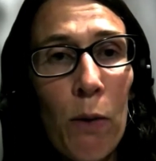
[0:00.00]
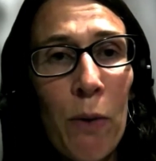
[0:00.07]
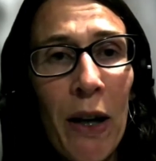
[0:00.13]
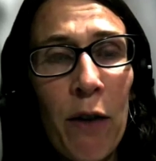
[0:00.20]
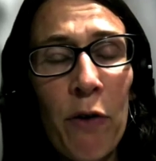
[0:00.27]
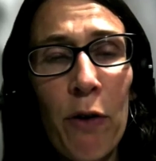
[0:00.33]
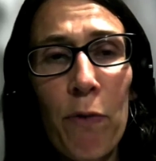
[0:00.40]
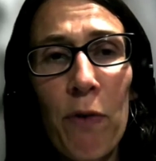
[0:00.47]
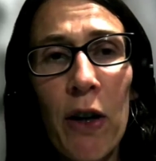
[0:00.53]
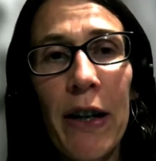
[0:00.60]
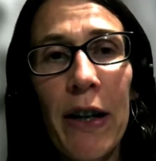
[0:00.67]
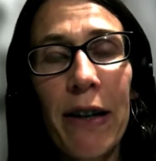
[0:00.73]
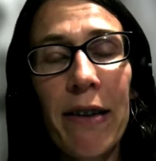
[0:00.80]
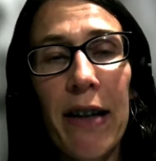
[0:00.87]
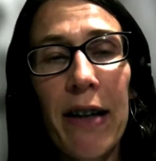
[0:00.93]
We have some
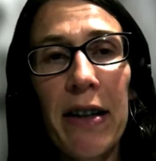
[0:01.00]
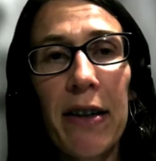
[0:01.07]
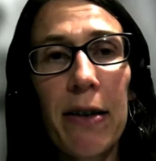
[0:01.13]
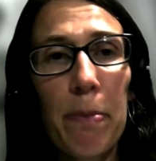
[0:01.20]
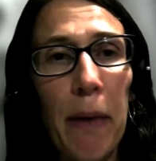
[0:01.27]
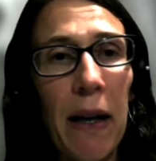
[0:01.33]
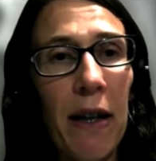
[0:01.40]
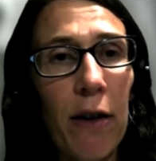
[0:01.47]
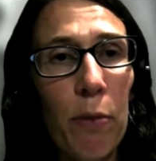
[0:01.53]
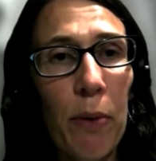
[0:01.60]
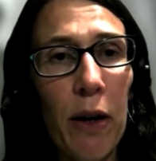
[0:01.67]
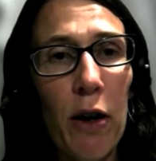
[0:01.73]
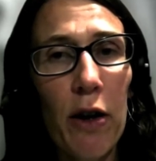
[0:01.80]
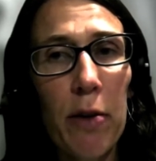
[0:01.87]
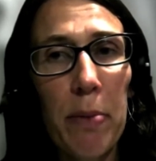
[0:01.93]
very exciting speakers.
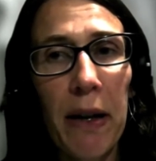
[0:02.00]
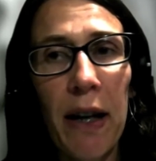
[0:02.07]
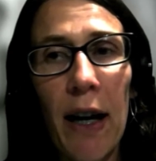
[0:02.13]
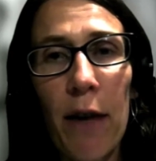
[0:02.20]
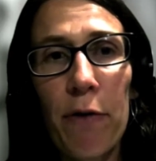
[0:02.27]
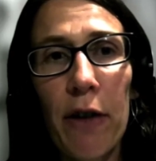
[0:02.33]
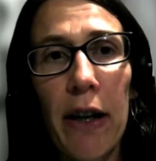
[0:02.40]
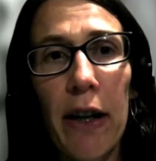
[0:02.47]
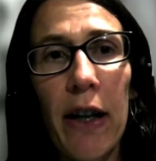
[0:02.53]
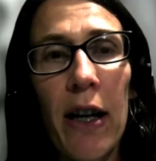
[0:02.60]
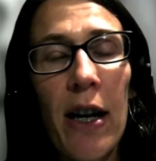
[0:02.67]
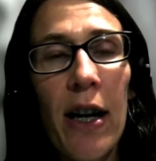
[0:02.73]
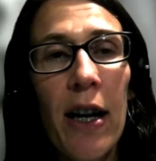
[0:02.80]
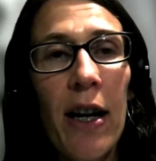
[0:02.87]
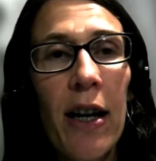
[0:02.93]
We're going to be covering
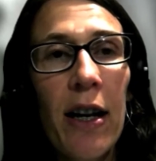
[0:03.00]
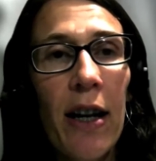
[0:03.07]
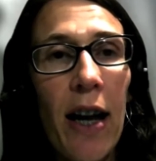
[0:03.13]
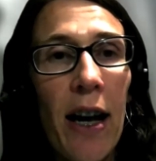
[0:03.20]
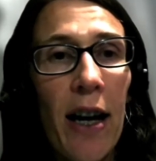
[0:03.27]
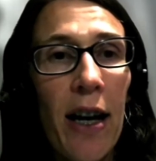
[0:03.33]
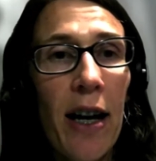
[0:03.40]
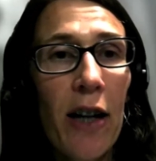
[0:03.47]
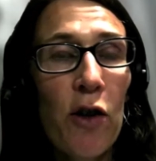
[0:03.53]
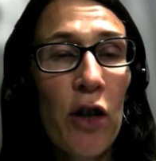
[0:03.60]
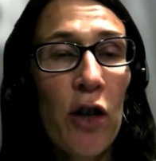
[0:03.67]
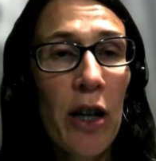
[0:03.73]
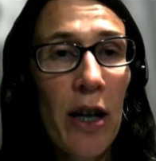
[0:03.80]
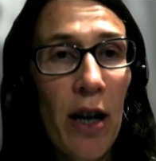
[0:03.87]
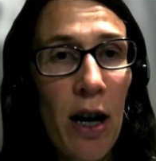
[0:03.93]

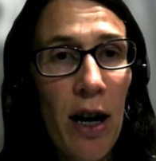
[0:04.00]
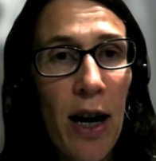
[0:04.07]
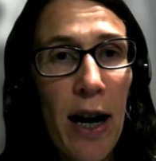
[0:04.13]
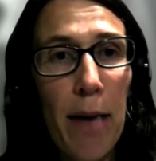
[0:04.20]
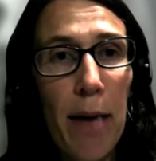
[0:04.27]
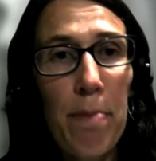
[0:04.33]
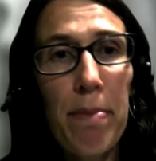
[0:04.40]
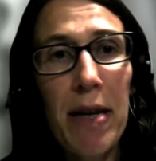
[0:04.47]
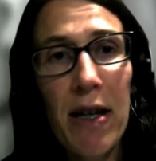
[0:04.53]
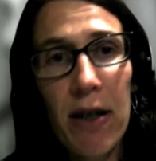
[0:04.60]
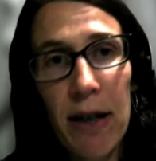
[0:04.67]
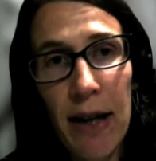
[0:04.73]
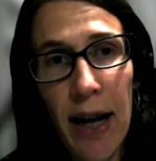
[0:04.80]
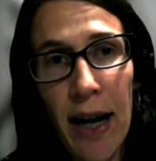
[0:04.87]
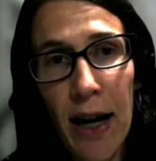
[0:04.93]
GI,
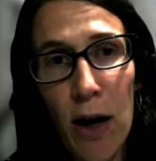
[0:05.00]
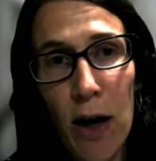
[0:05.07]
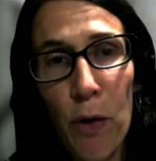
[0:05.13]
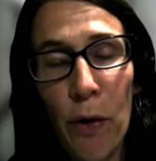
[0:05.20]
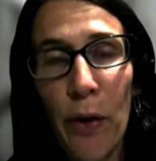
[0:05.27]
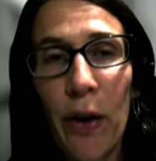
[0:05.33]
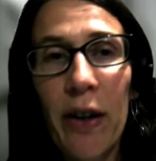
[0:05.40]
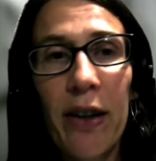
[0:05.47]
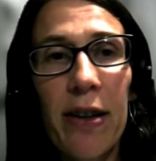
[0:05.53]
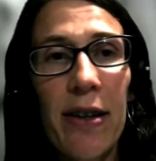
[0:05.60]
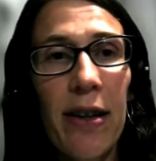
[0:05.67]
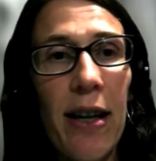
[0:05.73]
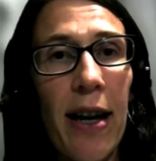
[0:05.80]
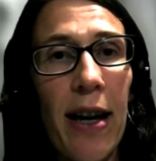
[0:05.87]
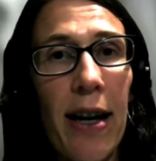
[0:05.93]
mental health,
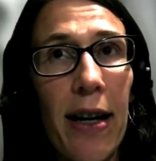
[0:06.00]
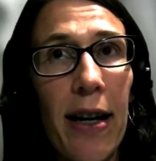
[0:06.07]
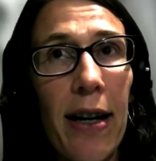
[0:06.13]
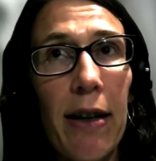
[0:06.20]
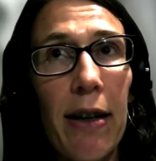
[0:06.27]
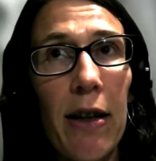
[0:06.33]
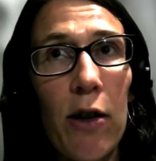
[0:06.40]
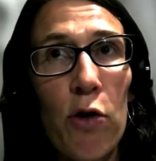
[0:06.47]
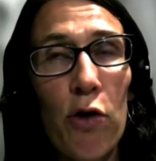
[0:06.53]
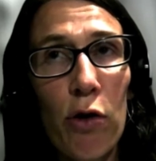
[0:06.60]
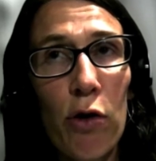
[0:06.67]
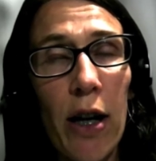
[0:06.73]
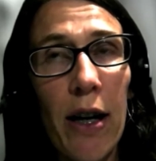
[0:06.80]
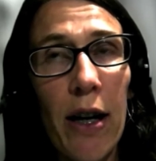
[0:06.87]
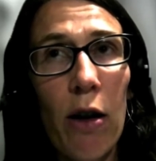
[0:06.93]

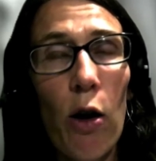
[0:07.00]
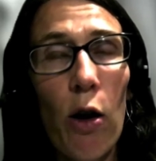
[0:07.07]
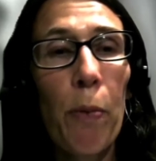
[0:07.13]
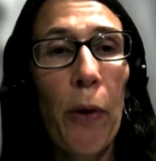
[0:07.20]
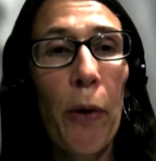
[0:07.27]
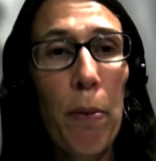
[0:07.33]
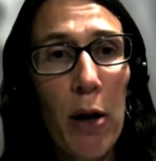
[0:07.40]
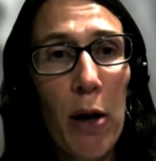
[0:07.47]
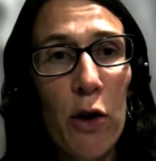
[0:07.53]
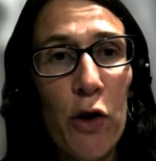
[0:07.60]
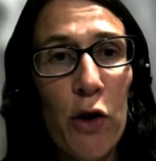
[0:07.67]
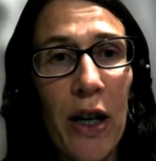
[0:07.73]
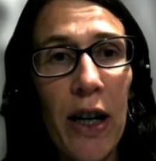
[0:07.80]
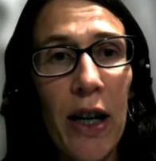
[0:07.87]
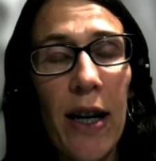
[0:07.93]

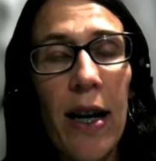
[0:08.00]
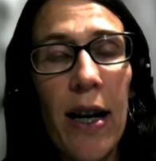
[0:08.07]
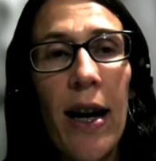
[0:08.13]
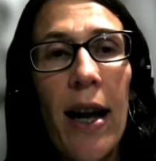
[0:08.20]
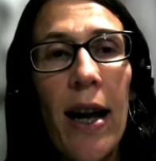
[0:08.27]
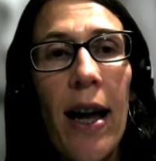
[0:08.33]
ophthalmology,